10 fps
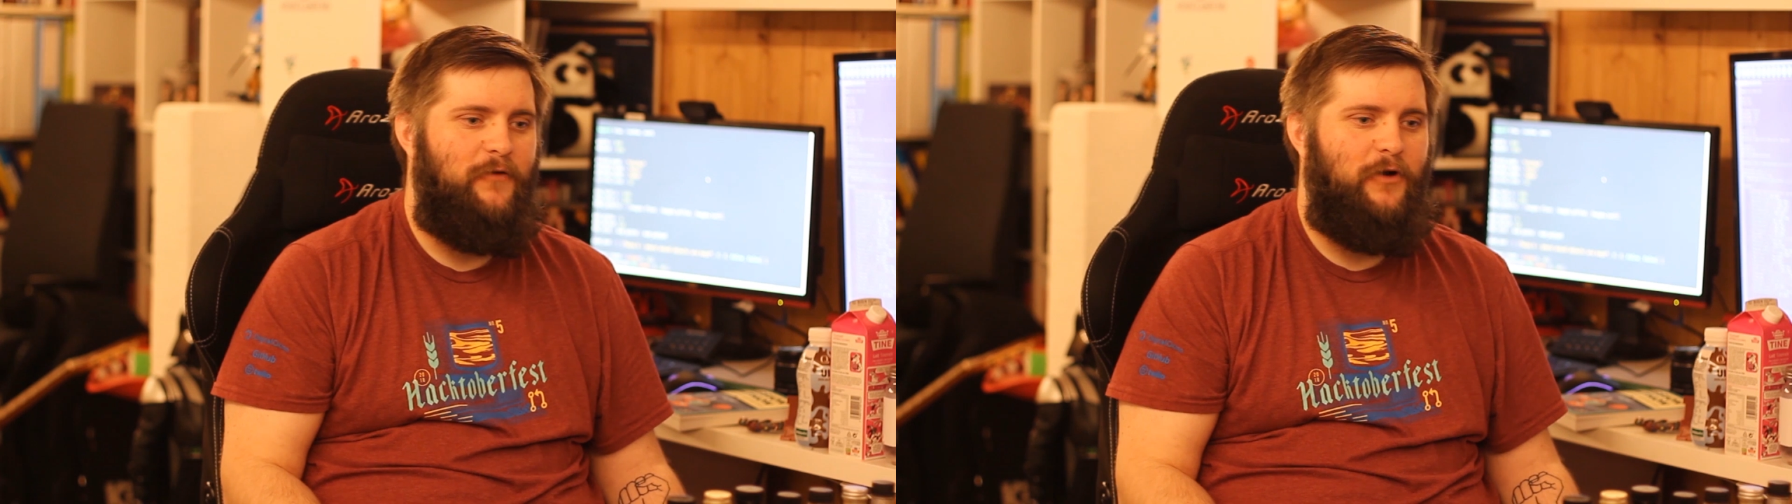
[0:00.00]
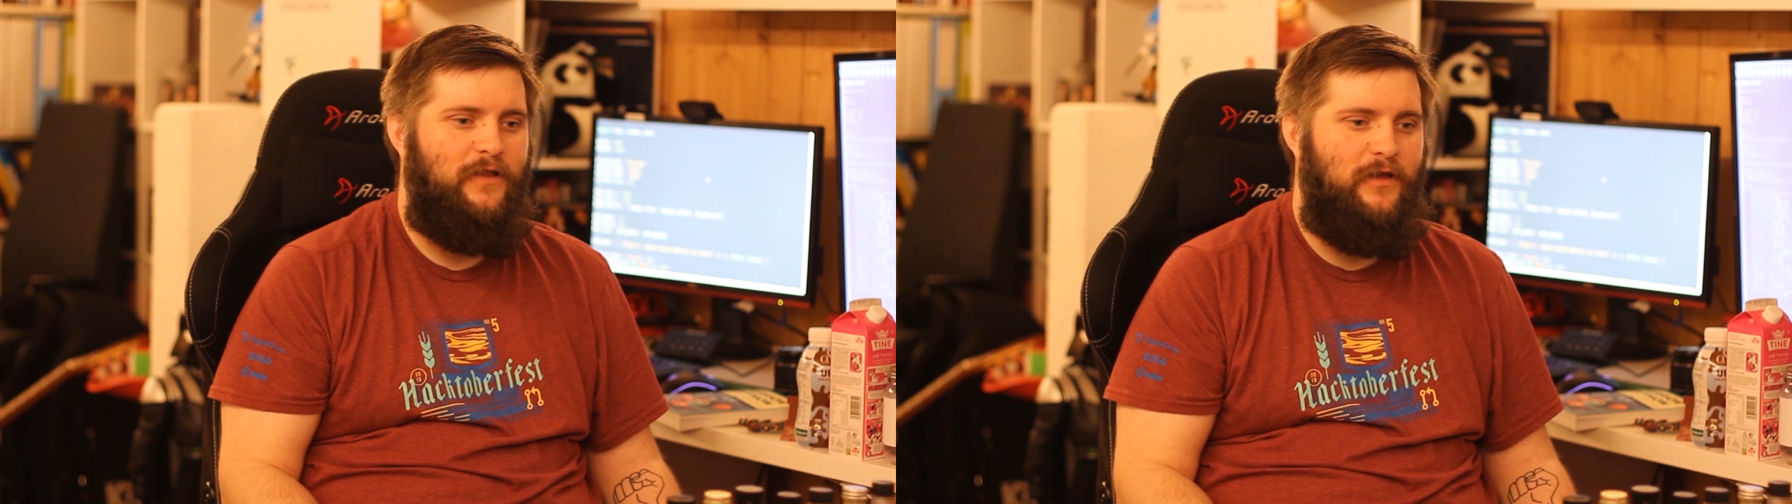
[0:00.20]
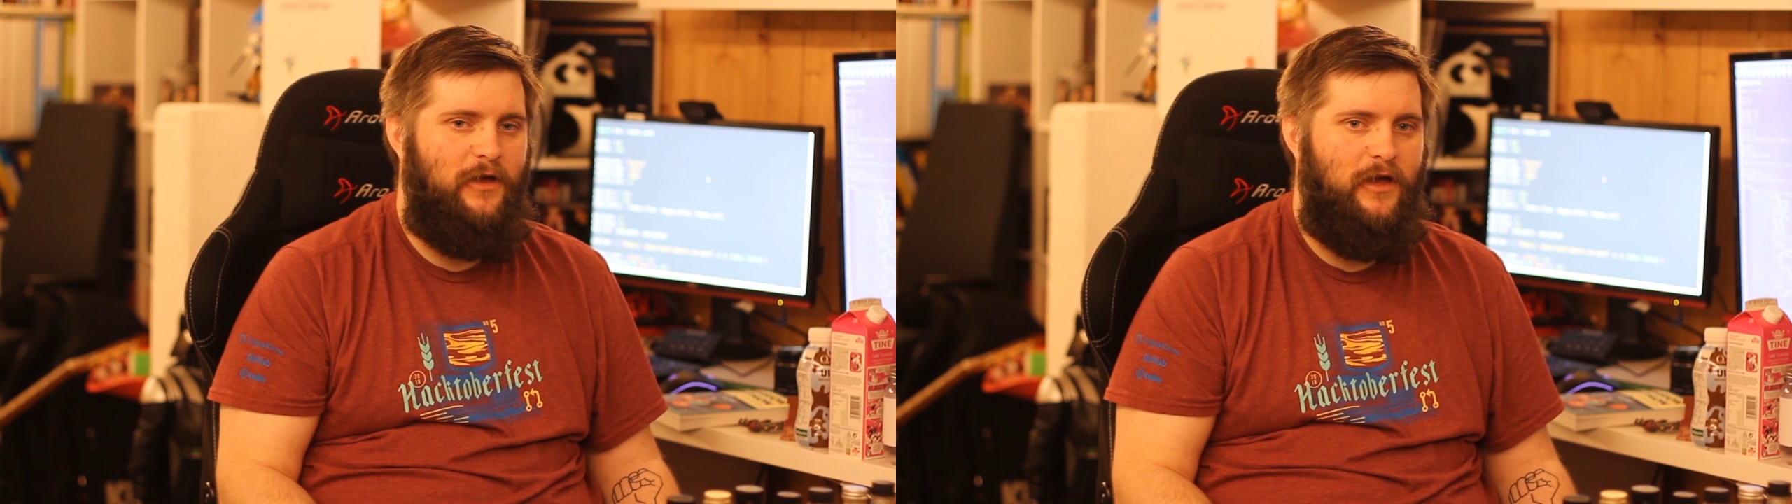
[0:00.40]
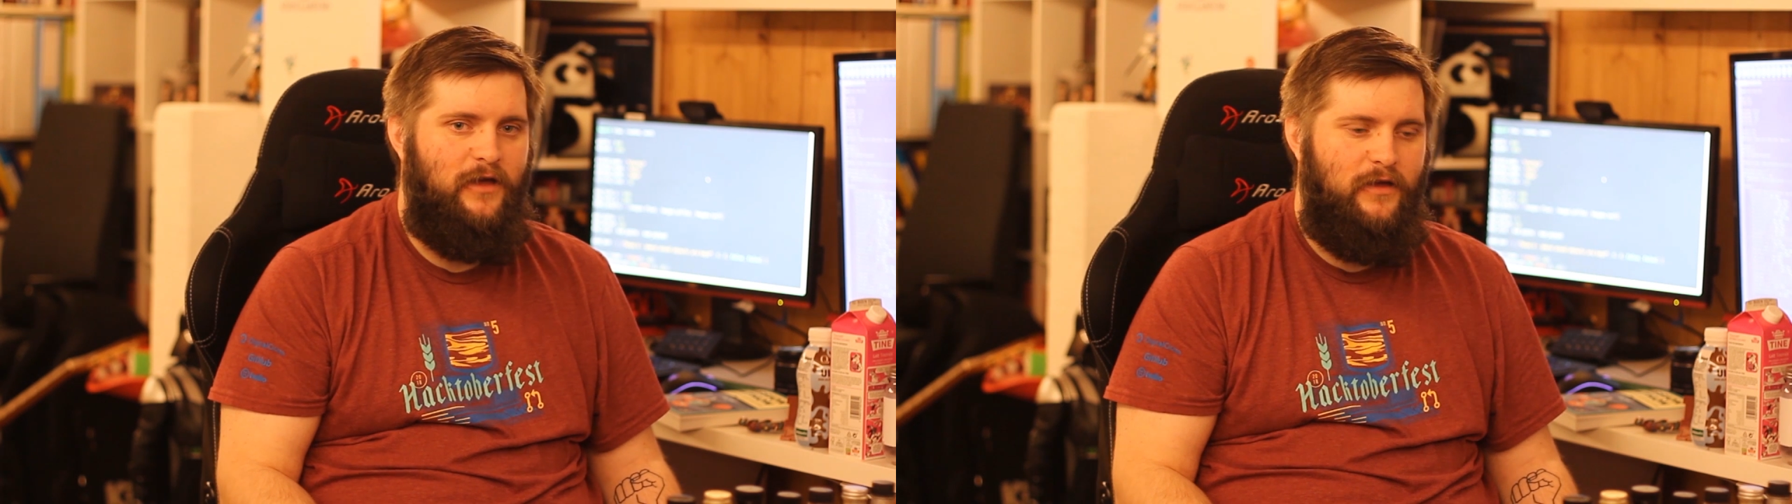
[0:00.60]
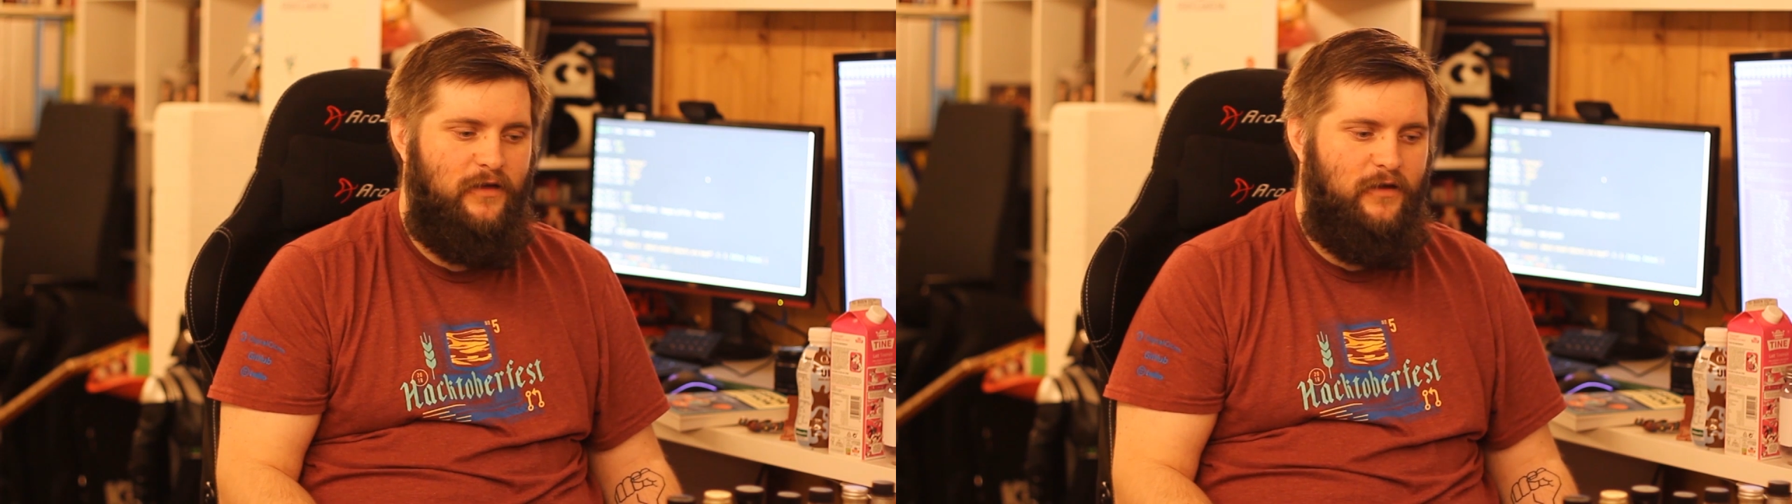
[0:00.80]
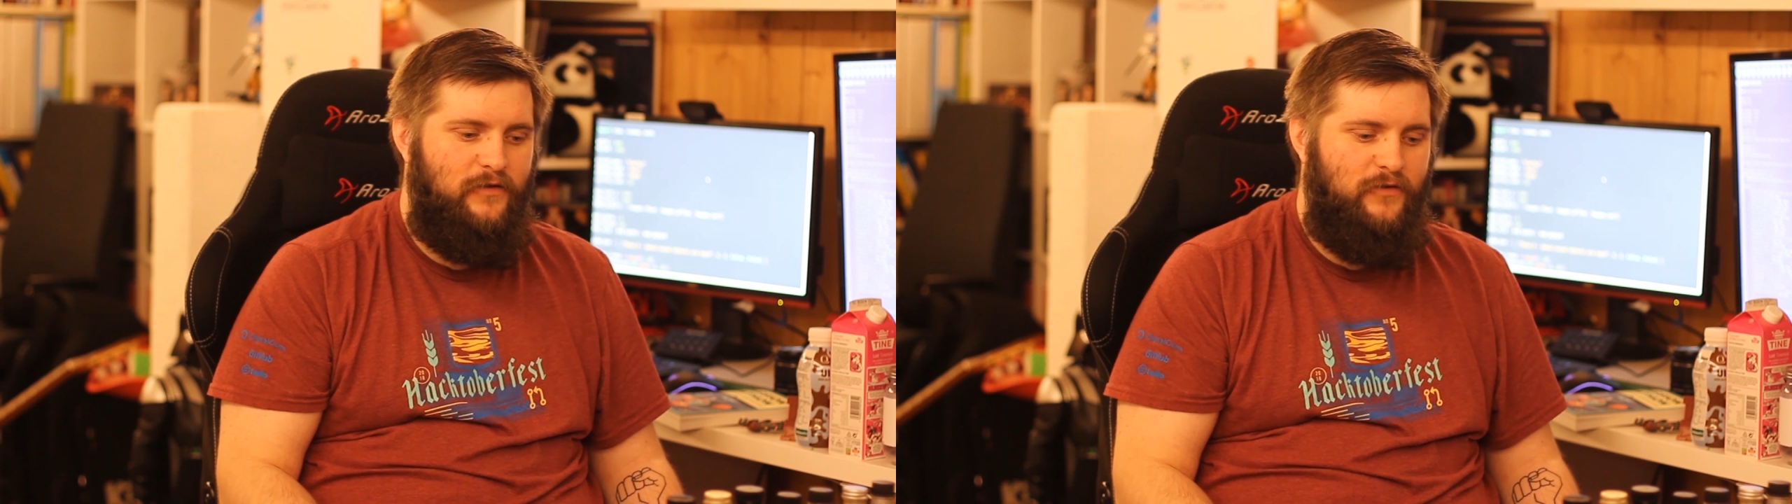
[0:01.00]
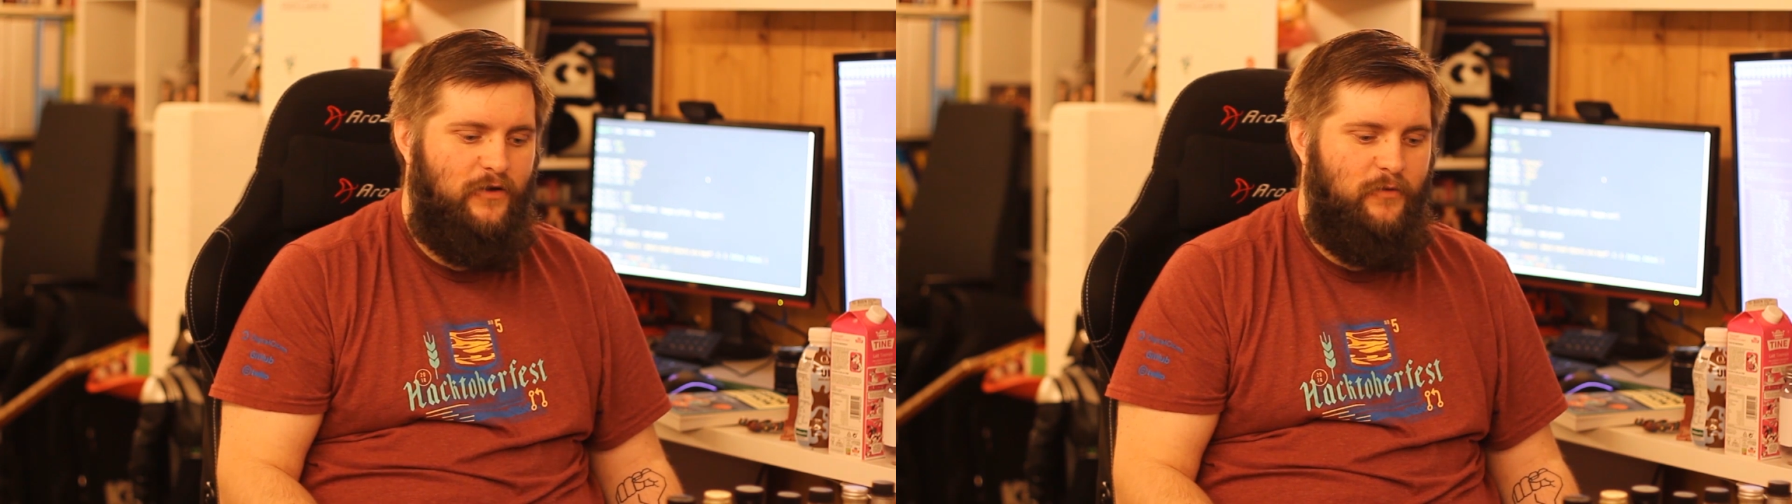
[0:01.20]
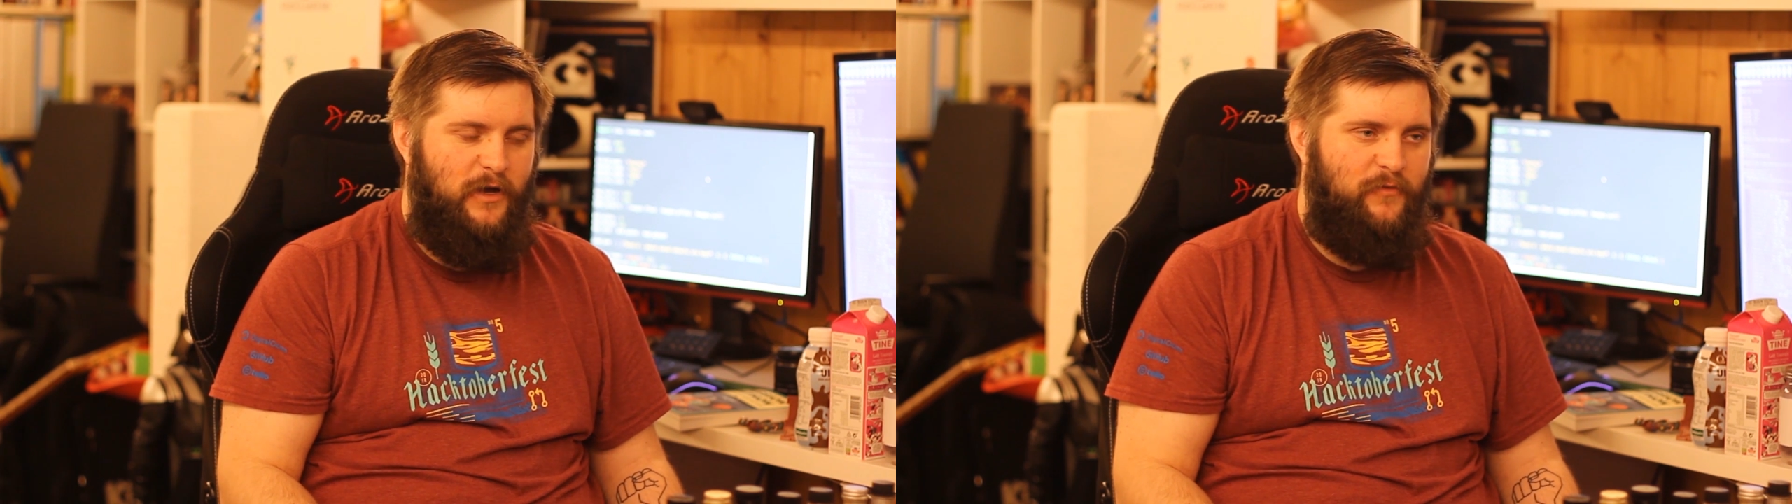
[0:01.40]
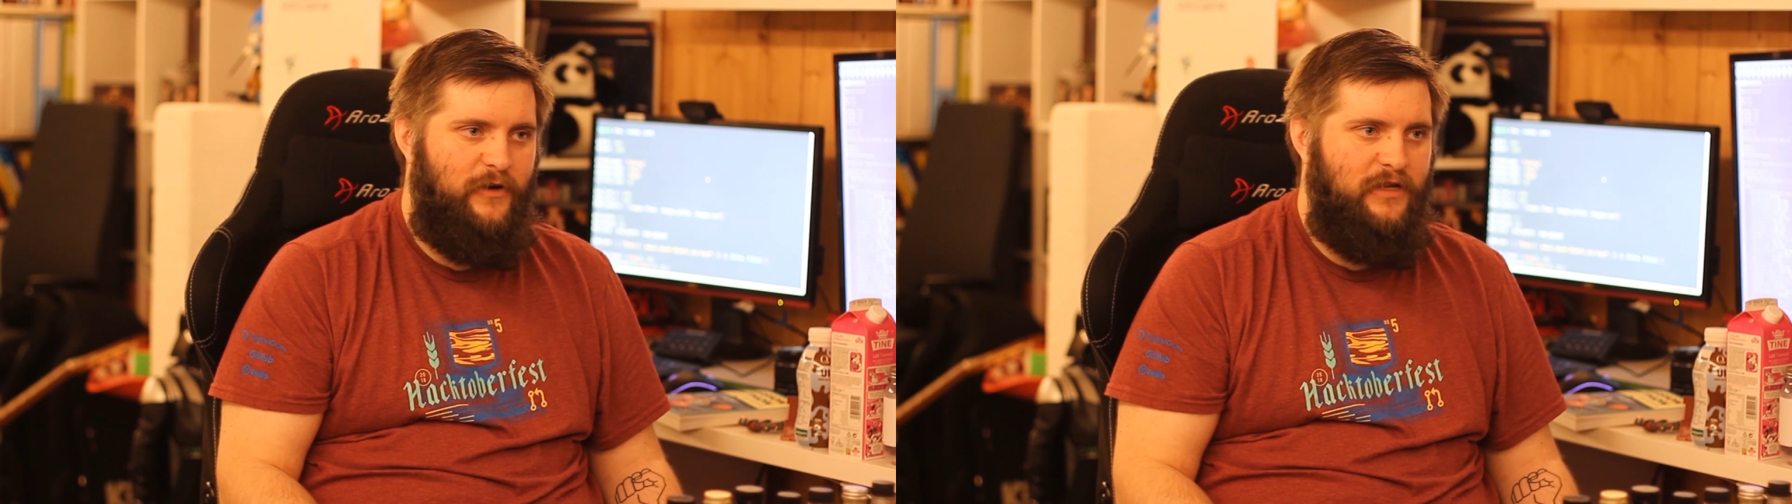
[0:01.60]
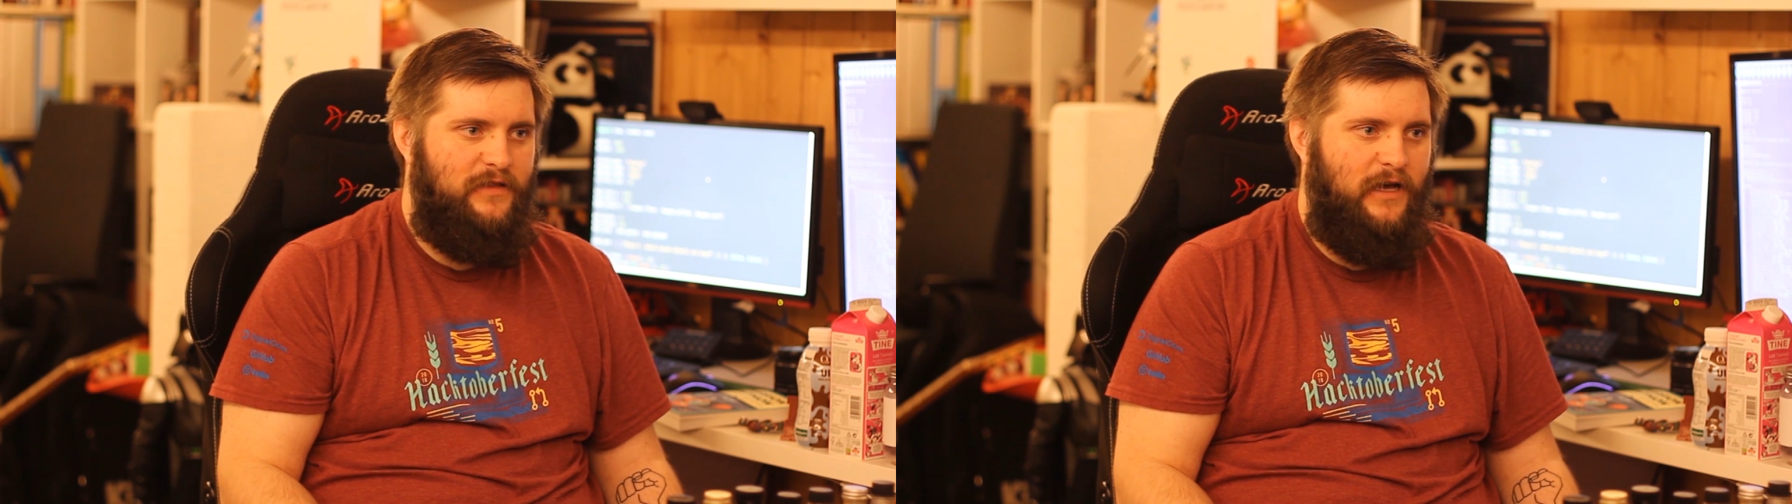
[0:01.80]
I wanted to
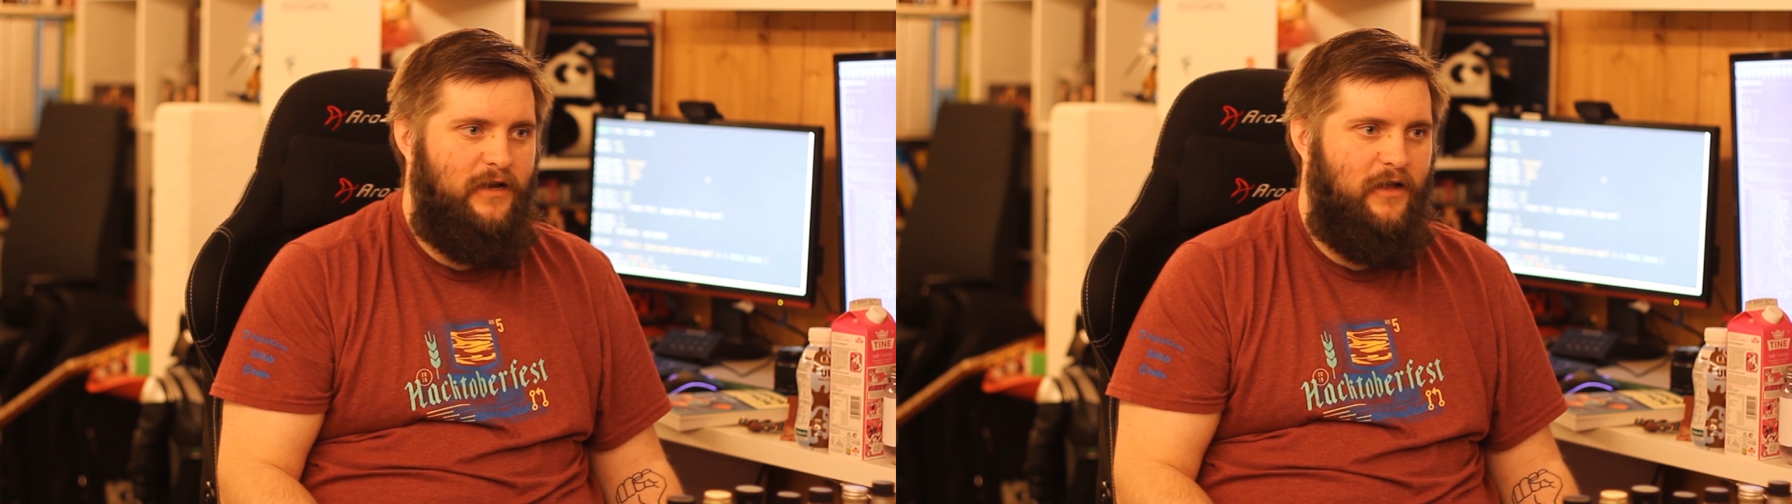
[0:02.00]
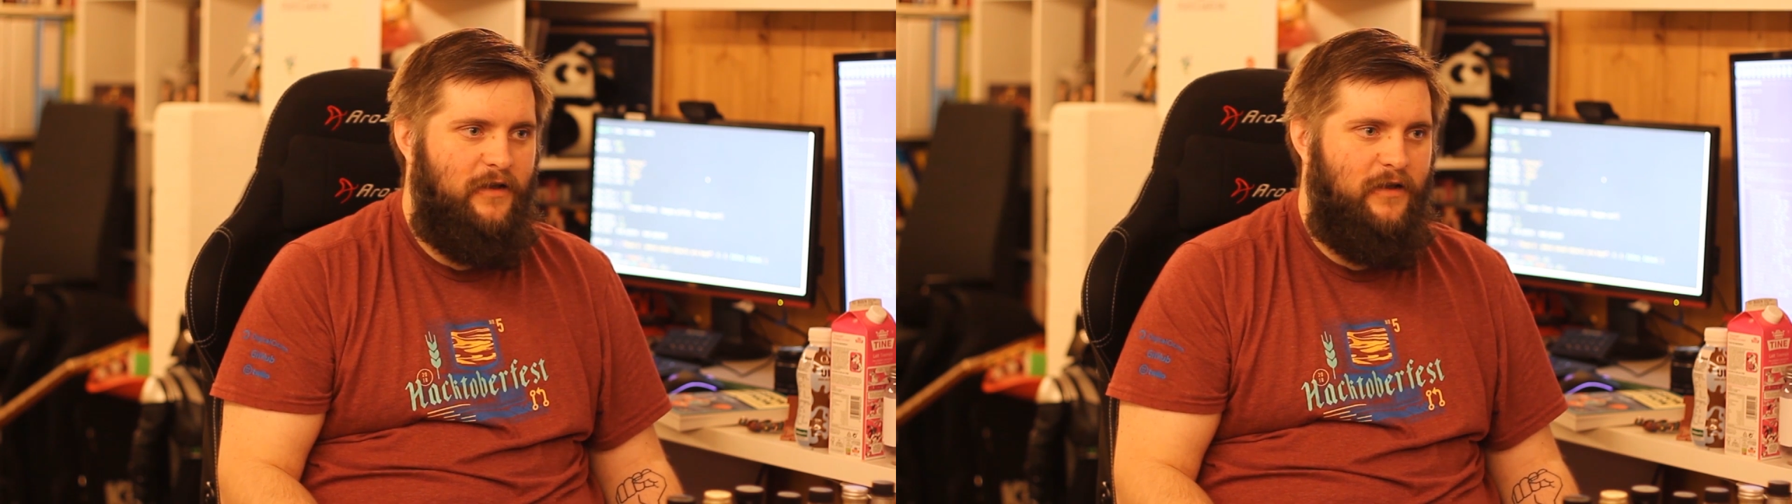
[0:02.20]
commemorate that